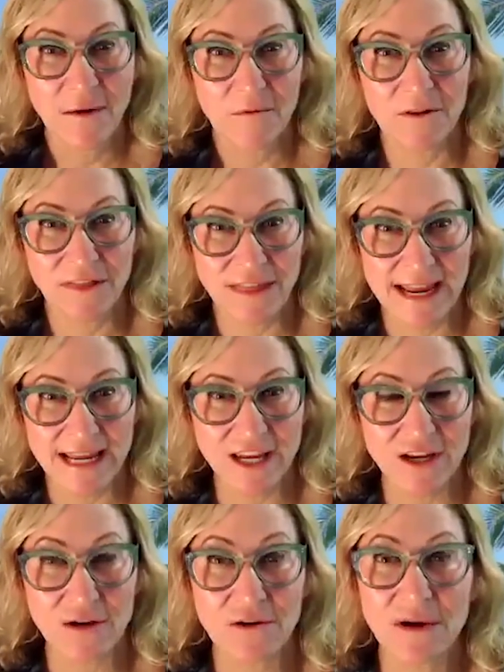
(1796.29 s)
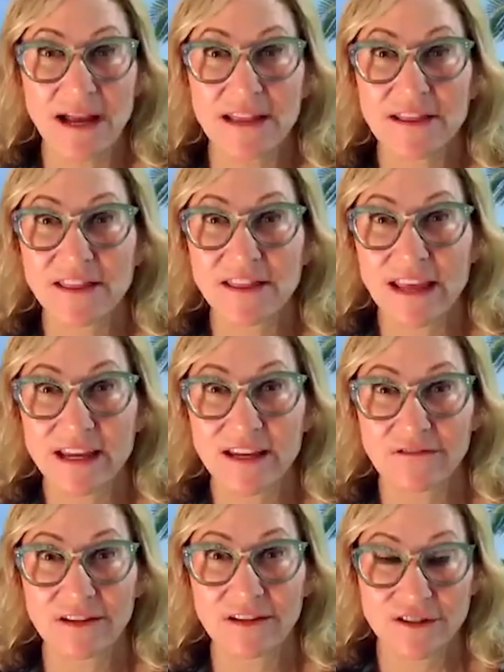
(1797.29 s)
Well, thank you. And thank
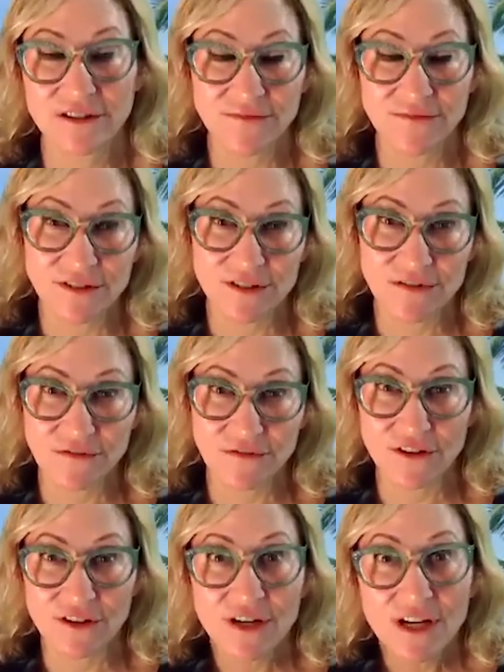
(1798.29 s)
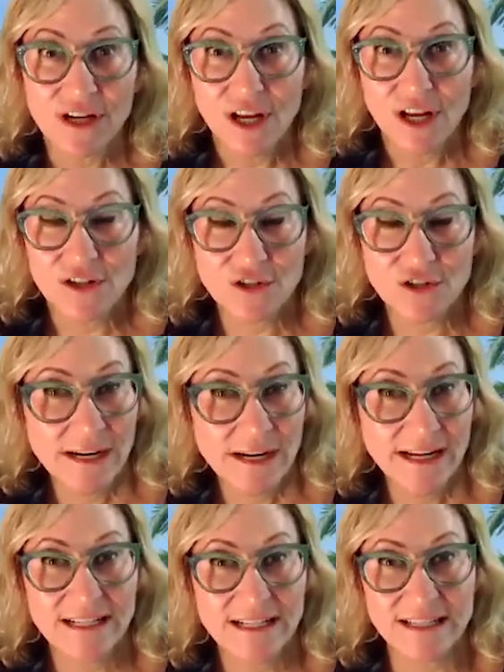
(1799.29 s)
you, leadershifters, for
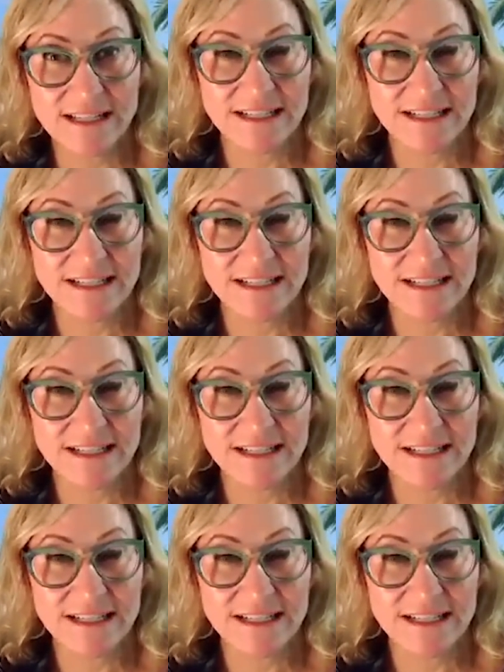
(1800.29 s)
joining us